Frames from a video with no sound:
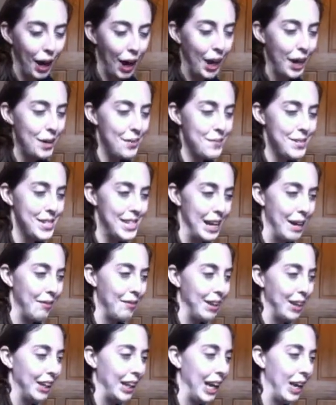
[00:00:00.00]
random
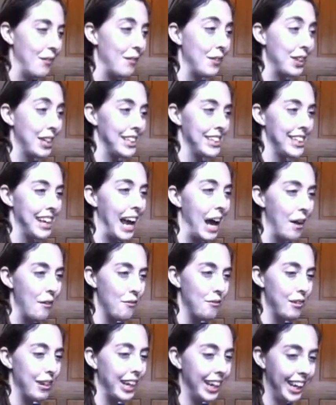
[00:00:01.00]
stuff that came with this and how
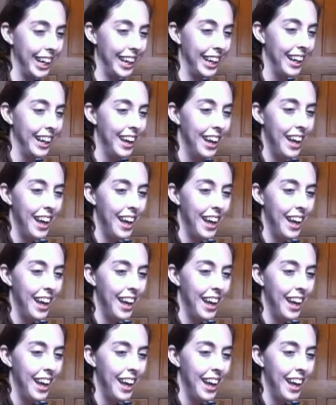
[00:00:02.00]
funny